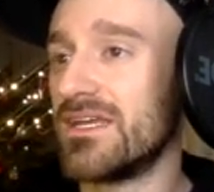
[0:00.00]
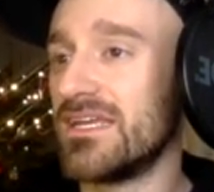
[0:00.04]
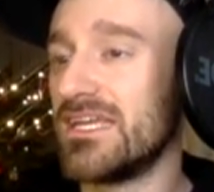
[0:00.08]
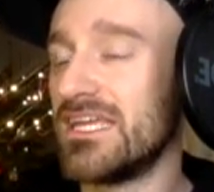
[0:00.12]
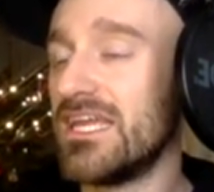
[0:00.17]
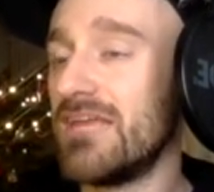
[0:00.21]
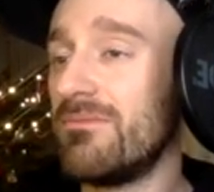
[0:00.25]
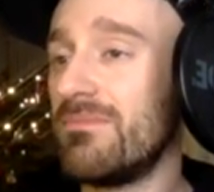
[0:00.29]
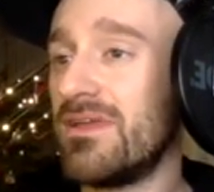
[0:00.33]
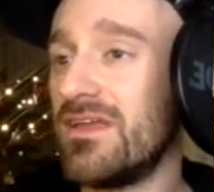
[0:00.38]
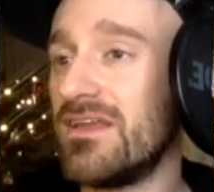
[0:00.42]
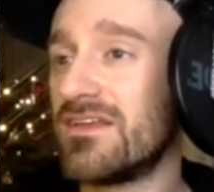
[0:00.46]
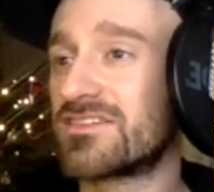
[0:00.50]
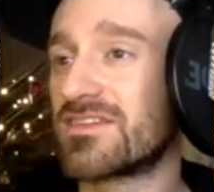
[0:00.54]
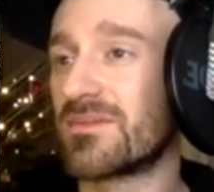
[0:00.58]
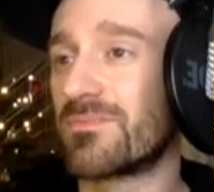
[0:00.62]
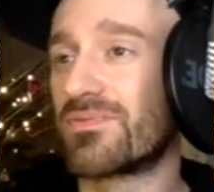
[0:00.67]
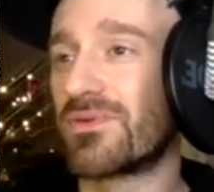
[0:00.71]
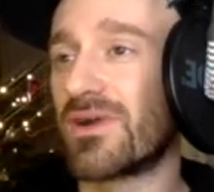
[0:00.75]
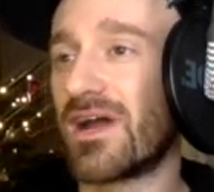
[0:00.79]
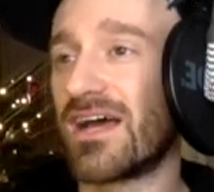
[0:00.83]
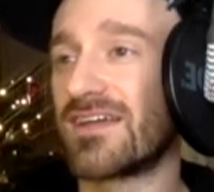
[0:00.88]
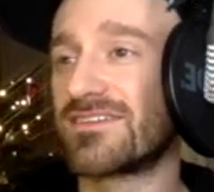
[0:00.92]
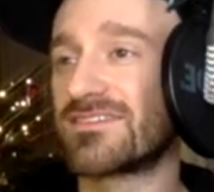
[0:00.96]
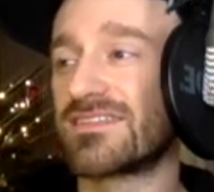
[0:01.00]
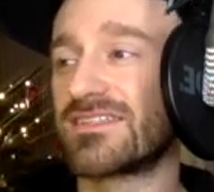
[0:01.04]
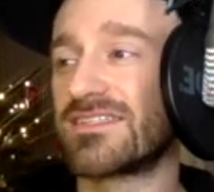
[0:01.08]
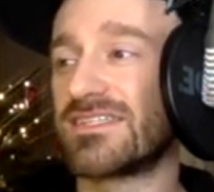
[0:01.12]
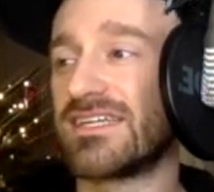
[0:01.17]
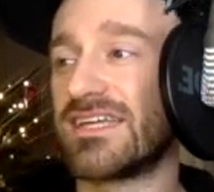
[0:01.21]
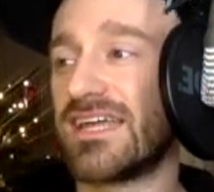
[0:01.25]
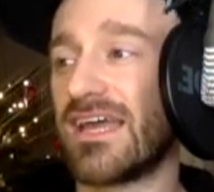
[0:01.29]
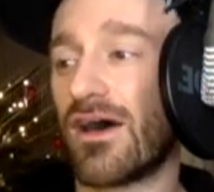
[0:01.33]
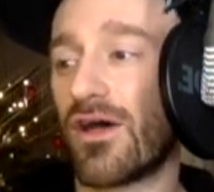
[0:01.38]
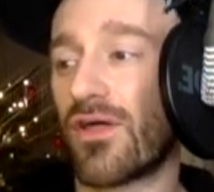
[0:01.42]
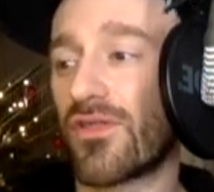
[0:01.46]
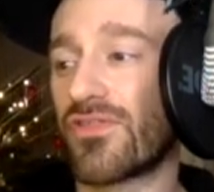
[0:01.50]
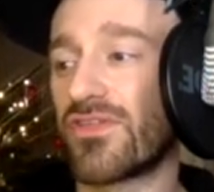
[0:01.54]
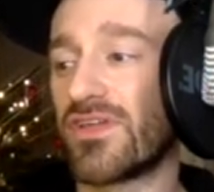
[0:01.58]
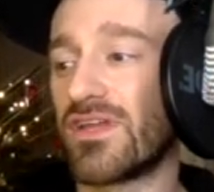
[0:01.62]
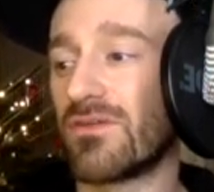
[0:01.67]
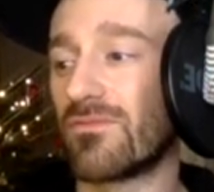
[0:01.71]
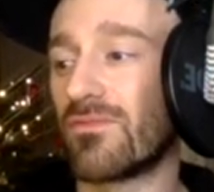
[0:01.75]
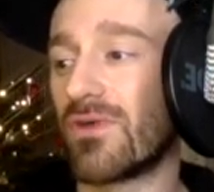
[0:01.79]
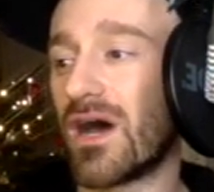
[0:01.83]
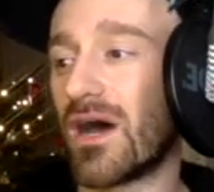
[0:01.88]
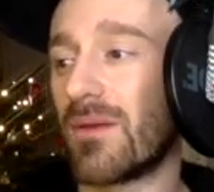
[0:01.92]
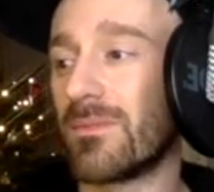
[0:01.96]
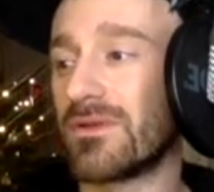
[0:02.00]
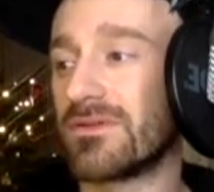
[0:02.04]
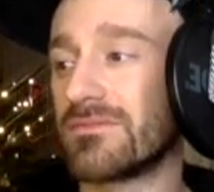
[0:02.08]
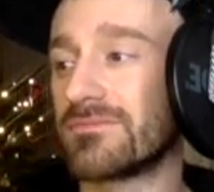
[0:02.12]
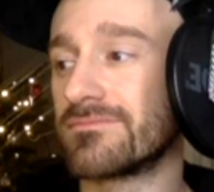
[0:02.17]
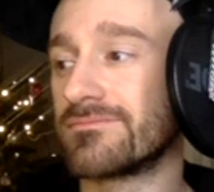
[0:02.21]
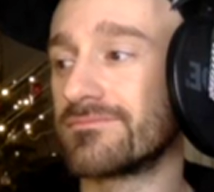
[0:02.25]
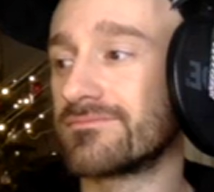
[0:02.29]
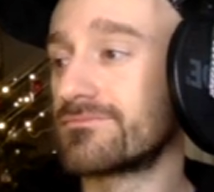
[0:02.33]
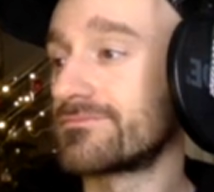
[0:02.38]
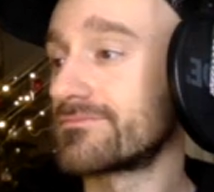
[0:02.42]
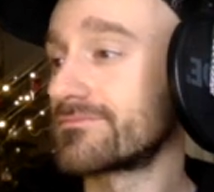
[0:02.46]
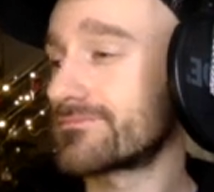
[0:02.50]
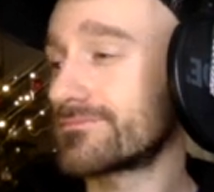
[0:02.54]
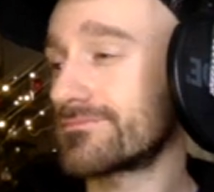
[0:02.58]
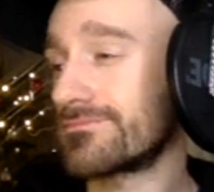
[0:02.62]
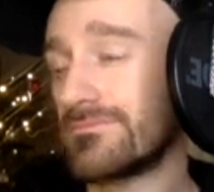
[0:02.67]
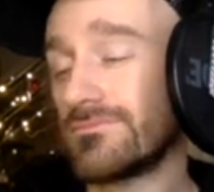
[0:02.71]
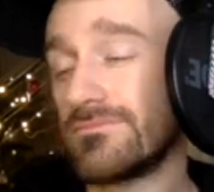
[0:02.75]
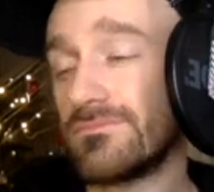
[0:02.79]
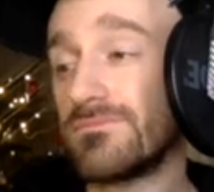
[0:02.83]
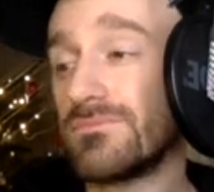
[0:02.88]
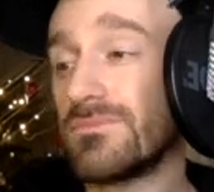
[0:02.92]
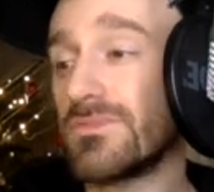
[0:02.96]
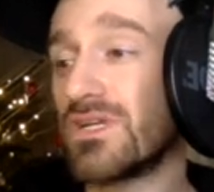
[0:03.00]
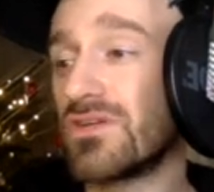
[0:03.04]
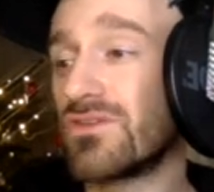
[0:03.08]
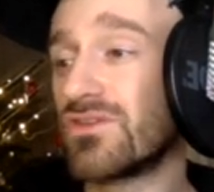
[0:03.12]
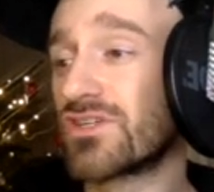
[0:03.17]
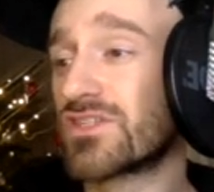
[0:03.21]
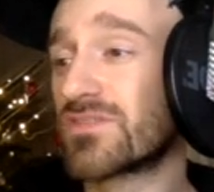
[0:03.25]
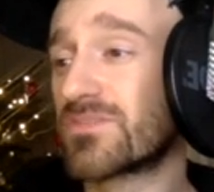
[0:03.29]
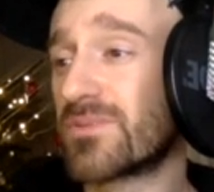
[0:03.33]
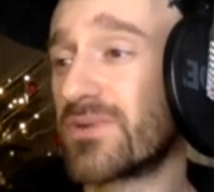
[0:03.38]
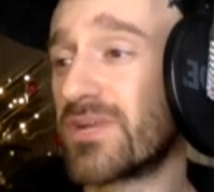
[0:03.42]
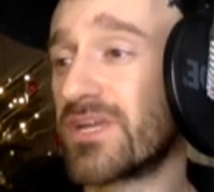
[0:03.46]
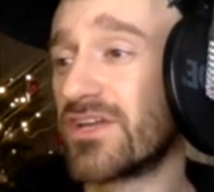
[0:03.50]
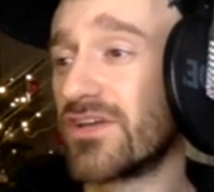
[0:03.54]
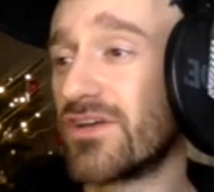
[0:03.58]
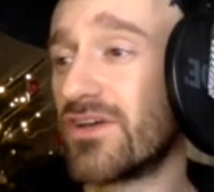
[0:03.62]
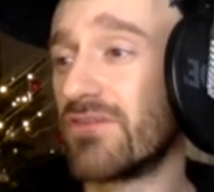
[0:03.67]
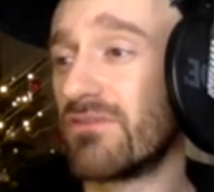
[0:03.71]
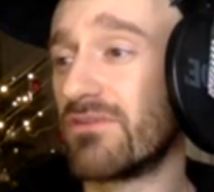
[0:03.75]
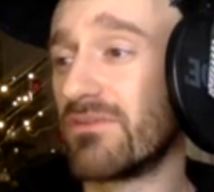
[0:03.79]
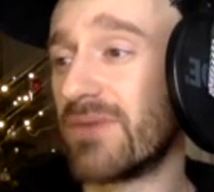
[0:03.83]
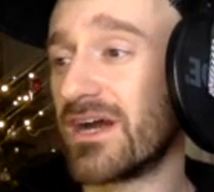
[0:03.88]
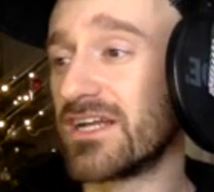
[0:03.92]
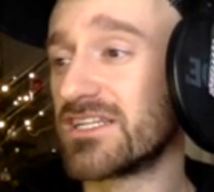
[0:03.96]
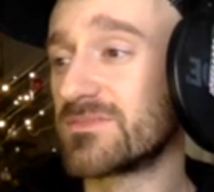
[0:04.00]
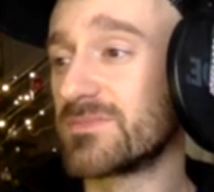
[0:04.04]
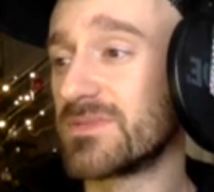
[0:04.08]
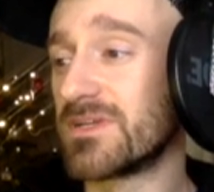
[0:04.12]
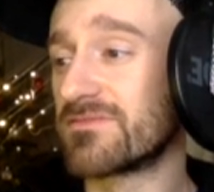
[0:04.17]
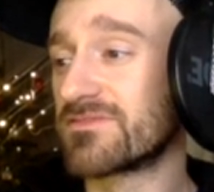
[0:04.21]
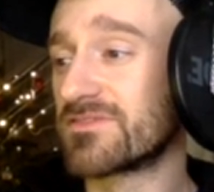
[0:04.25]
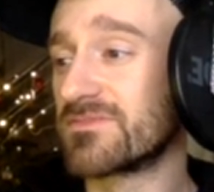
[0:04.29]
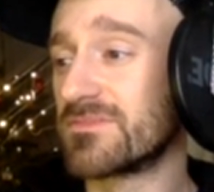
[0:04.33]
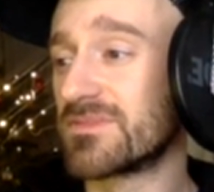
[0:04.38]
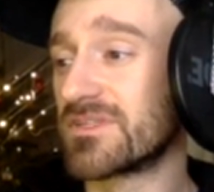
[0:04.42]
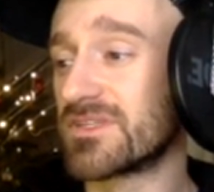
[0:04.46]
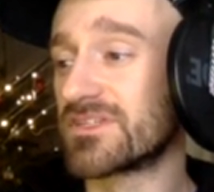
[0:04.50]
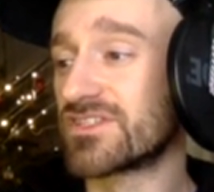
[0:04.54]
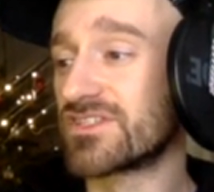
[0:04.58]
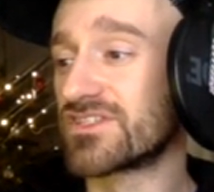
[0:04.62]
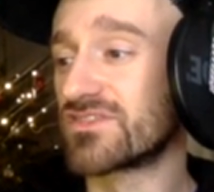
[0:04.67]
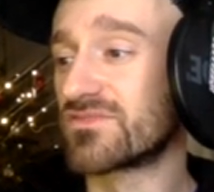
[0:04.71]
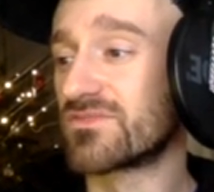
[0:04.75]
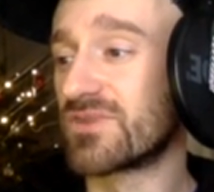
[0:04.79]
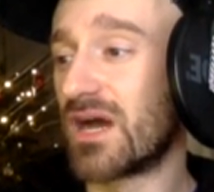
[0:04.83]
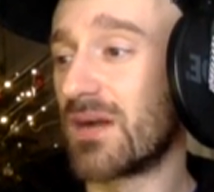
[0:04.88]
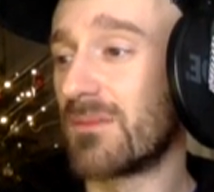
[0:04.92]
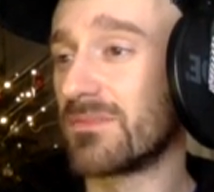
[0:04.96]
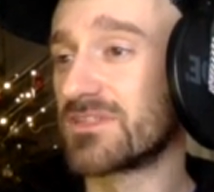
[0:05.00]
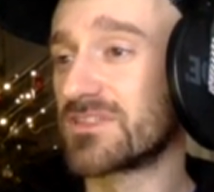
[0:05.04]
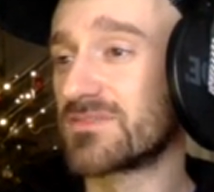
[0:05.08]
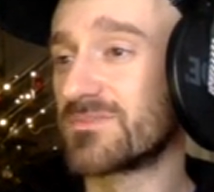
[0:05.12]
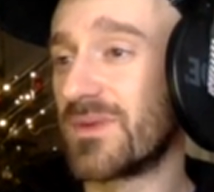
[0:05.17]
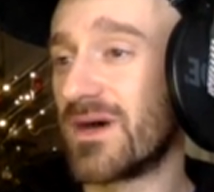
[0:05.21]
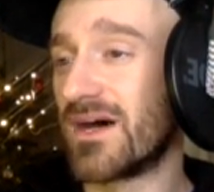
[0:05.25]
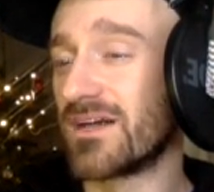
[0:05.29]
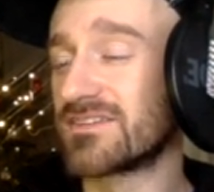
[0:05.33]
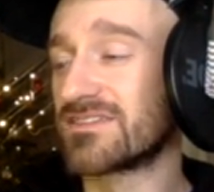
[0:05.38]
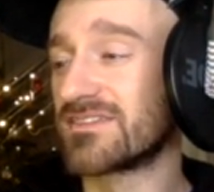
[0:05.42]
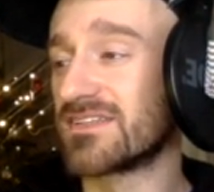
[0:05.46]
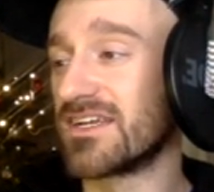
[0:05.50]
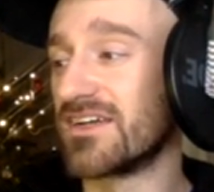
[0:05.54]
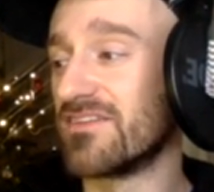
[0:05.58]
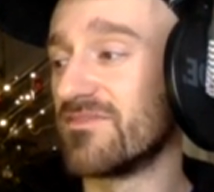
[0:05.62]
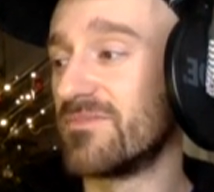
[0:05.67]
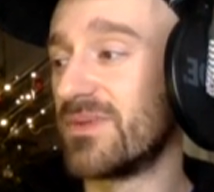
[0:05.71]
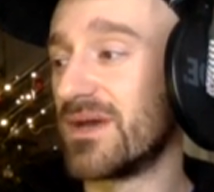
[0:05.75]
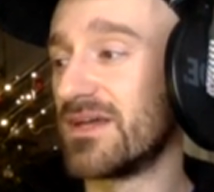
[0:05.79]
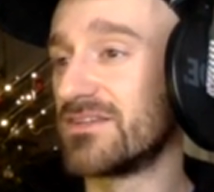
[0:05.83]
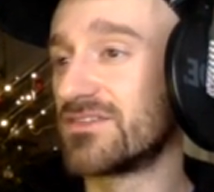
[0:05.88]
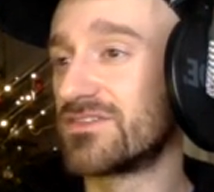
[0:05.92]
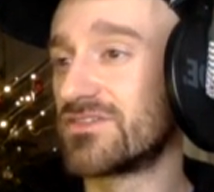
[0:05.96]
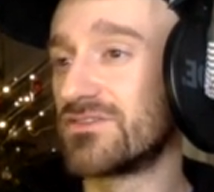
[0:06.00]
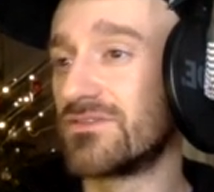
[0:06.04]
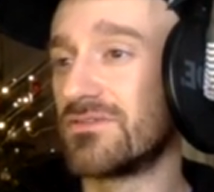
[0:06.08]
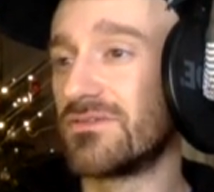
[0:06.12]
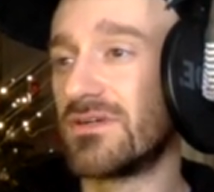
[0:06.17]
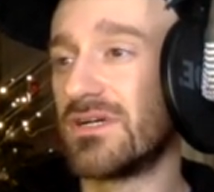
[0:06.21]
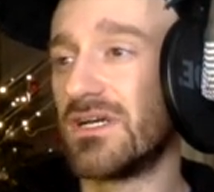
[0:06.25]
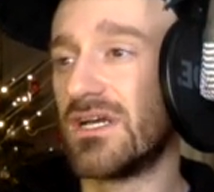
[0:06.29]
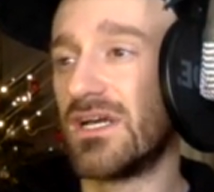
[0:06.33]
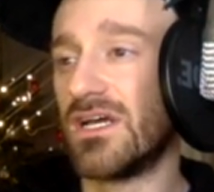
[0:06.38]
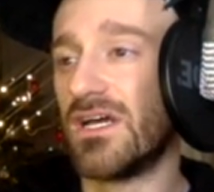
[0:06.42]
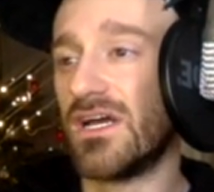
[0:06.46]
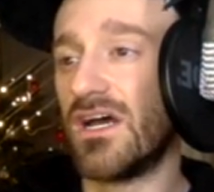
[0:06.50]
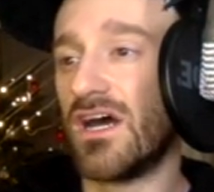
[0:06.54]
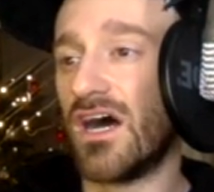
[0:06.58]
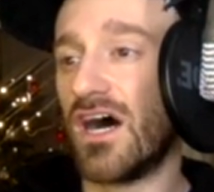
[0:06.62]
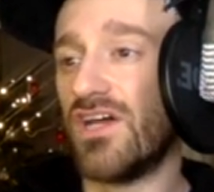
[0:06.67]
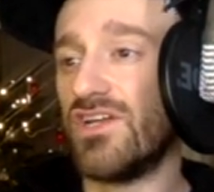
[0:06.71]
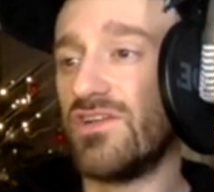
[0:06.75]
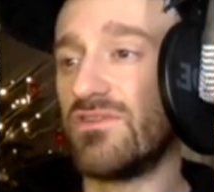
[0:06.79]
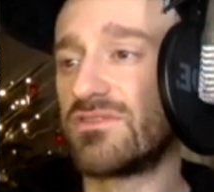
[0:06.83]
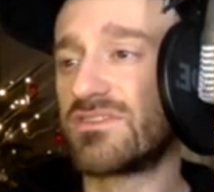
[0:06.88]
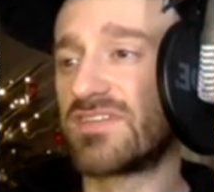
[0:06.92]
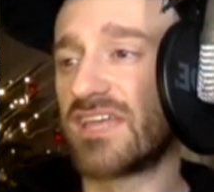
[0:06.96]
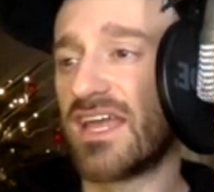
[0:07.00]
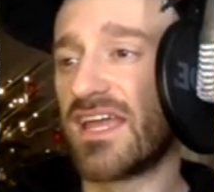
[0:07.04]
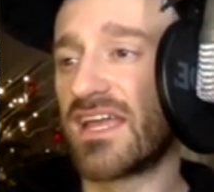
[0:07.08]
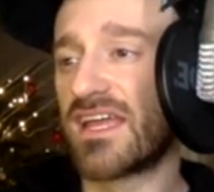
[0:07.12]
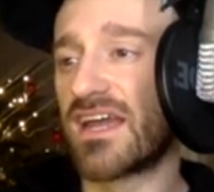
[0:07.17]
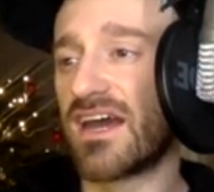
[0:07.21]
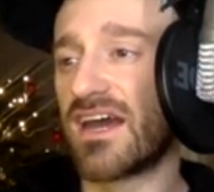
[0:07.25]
Emi, surprisingly healthy ramen. Looks pretty good. Reminds me of some delicious ramen spots that I've been to. A new take